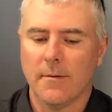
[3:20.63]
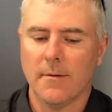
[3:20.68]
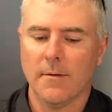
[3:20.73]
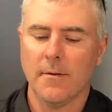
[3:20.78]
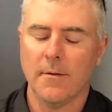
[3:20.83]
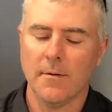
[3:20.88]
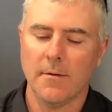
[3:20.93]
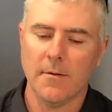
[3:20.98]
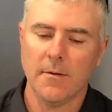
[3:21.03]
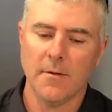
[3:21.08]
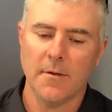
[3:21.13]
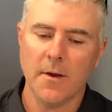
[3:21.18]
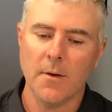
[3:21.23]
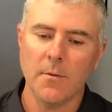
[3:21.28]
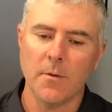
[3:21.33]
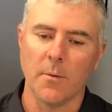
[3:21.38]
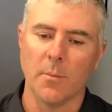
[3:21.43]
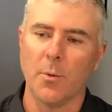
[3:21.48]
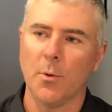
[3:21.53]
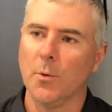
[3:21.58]
the thing
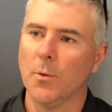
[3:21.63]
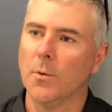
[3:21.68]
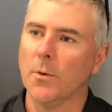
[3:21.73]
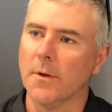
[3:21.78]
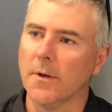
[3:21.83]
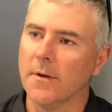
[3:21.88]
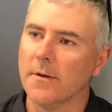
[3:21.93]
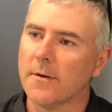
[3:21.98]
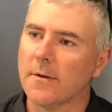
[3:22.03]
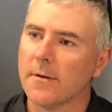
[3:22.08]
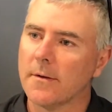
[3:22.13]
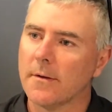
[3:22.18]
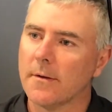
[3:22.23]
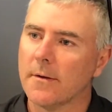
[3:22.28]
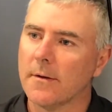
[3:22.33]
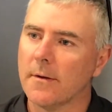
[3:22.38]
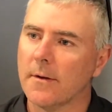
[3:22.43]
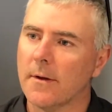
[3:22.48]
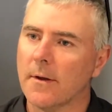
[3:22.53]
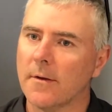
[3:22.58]
with a pool is
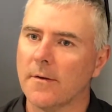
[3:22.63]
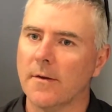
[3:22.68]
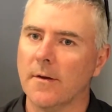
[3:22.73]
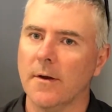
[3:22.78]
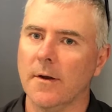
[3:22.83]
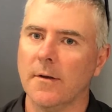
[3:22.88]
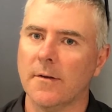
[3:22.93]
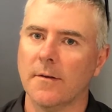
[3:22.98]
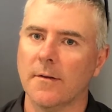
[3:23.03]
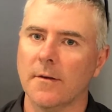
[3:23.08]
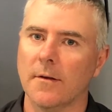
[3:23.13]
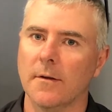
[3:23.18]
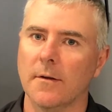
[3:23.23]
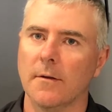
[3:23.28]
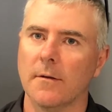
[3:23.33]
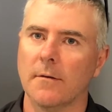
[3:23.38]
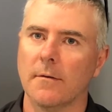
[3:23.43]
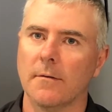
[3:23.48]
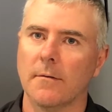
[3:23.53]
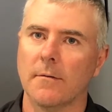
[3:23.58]
it's an
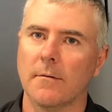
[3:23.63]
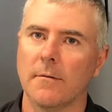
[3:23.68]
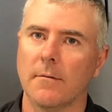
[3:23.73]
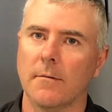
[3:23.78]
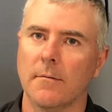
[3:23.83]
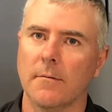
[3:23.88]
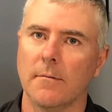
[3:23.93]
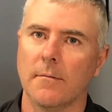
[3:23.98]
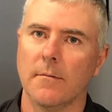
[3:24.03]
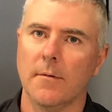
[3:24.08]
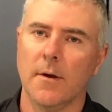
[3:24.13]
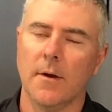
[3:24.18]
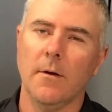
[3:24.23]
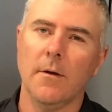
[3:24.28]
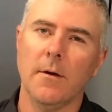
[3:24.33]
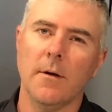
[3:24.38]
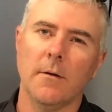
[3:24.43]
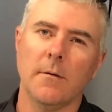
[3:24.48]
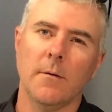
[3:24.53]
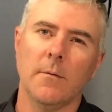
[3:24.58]
instant.
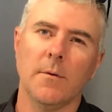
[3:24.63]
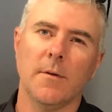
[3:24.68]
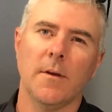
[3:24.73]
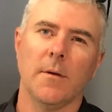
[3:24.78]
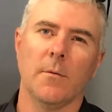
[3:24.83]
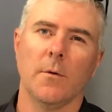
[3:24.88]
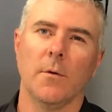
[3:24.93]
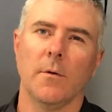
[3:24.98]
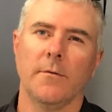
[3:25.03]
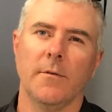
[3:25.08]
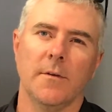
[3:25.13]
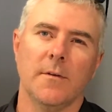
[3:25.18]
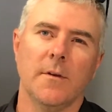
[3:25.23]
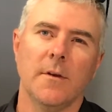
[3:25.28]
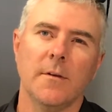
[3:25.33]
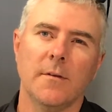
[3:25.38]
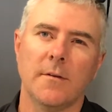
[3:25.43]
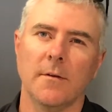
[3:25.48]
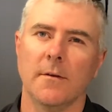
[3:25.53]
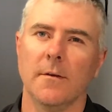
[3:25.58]
I wouldn't say relief. It's an
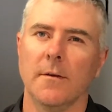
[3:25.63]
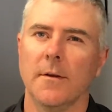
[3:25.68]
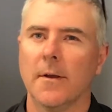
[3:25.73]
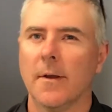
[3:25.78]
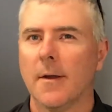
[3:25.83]
instant